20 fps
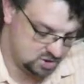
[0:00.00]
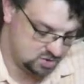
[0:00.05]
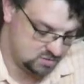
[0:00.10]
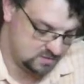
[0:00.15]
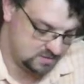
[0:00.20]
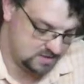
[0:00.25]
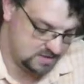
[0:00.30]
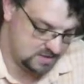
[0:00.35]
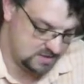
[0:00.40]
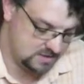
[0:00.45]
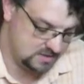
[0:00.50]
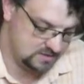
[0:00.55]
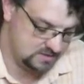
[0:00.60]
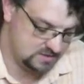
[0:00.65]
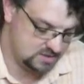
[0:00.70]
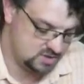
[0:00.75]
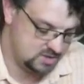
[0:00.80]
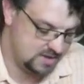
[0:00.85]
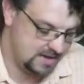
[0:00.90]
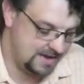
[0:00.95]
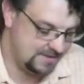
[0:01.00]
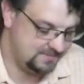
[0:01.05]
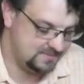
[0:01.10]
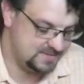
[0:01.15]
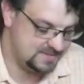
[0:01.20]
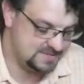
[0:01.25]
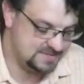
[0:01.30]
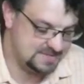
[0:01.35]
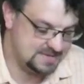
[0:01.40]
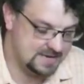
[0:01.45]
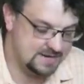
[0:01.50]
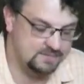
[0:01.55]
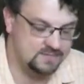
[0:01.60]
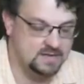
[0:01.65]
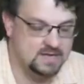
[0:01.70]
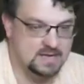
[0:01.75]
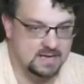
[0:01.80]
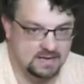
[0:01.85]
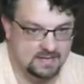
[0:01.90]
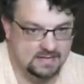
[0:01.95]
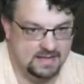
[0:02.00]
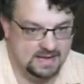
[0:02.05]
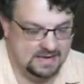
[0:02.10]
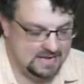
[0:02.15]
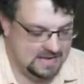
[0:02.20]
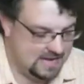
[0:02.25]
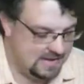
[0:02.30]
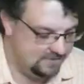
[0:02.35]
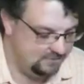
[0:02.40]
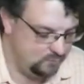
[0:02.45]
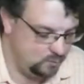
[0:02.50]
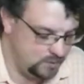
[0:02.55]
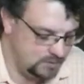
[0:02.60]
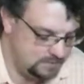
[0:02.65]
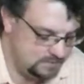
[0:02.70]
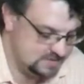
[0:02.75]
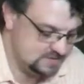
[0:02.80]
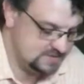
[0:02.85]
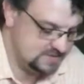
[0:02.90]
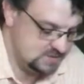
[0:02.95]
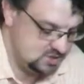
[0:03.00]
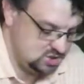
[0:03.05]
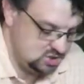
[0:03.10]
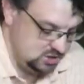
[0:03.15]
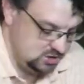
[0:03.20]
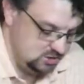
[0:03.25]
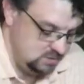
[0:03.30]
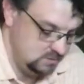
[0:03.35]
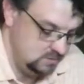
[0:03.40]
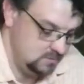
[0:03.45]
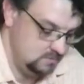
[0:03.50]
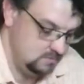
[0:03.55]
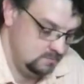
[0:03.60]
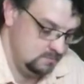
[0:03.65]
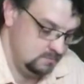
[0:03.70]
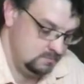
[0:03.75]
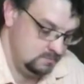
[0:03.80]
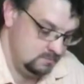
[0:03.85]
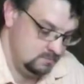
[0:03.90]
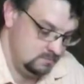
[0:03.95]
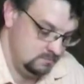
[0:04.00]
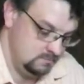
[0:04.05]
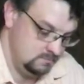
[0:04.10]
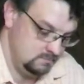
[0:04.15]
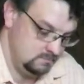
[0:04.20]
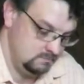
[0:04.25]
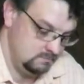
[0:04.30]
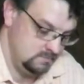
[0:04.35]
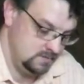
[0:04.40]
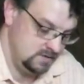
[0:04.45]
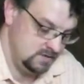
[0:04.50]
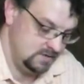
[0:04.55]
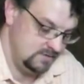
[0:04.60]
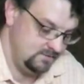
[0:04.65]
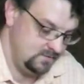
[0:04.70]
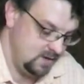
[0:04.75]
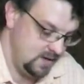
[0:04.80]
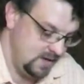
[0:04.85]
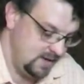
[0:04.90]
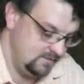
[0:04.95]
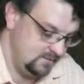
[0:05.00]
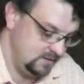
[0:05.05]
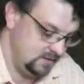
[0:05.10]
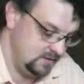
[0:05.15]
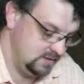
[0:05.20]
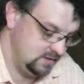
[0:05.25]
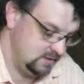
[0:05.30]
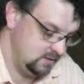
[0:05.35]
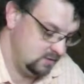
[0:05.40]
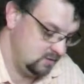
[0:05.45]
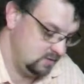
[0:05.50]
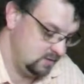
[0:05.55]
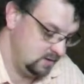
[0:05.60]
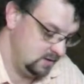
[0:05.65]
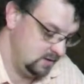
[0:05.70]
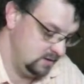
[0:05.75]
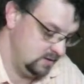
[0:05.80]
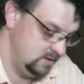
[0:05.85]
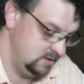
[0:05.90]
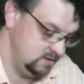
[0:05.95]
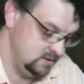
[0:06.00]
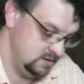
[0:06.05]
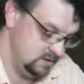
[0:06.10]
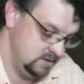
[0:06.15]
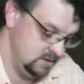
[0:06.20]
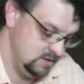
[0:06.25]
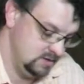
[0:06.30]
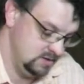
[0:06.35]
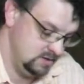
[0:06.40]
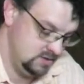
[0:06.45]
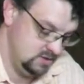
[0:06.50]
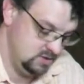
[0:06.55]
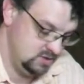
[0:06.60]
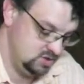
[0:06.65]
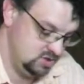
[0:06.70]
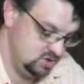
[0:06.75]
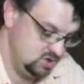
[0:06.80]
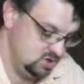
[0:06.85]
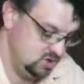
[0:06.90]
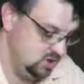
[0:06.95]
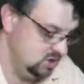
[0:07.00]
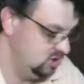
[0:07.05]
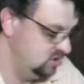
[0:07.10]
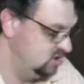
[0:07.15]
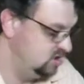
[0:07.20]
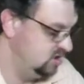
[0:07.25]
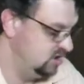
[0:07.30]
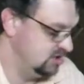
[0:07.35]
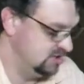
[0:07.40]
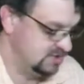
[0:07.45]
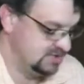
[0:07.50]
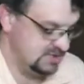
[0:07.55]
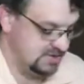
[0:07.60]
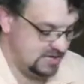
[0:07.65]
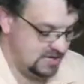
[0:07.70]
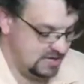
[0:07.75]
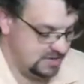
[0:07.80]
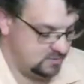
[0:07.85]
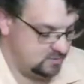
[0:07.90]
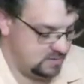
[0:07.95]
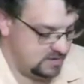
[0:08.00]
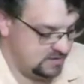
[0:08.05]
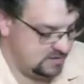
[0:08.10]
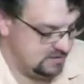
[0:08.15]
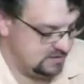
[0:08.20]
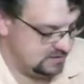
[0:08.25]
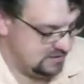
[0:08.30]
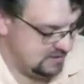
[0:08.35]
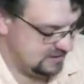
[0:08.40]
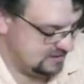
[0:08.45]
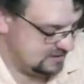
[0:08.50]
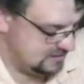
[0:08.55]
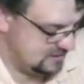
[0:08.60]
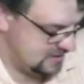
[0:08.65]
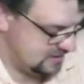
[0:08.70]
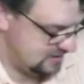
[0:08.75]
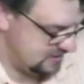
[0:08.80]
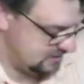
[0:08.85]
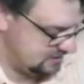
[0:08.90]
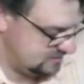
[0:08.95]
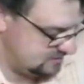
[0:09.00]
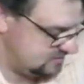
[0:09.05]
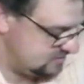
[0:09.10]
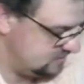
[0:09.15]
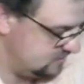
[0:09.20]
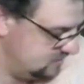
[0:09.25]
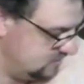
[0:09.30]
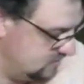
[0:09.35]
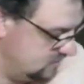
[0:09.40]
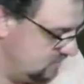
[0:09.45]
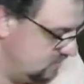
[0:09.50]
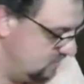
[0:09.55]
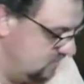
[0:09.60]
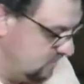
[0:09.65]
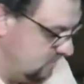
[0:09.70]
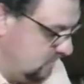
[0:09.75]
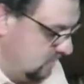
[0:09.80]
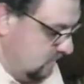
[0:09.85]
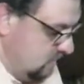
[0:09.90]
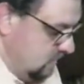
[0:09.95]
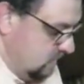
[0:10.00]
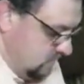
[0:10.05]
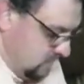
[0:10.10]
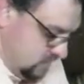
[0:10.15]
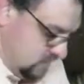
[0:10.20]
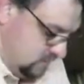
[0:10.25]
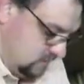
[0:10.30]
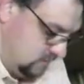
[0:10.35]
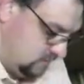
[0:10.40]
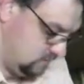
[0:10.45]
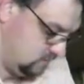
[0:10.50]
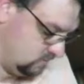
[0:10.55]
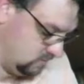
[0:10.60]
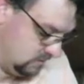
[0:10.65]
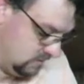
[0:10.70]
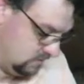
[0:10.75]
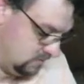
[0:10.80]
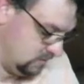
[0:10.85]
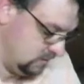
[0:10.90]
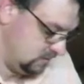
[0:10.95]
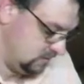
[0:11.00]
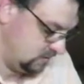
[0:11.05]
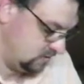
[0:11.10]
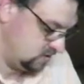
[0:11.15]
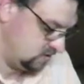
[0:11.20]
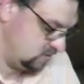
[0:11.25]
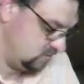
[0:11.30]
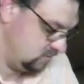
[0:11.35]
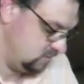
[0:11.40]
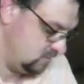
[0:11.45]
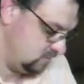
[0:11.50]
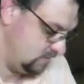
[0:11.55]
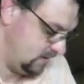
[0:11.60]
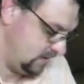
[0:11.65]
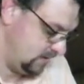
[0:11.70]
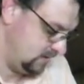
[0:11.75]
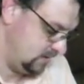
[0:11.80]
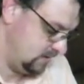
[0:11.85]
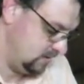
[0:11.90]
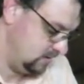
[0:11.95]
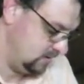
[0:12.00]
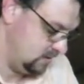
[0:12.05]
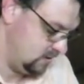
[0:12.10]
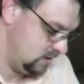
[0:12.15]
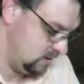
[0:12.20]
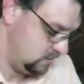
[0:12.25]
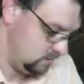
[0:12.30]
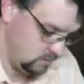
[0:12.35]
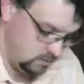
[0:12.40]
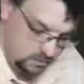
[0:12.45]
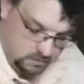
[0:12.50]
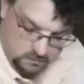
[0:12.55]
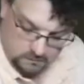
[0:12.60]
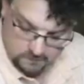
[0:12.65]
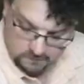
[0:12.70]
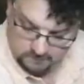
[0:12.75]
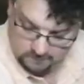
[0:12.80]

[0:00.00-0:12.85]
sure again that you have this safety in that halfway position. But if you have it in there right, it should just slide right in like that. We'll then put our screw back in here.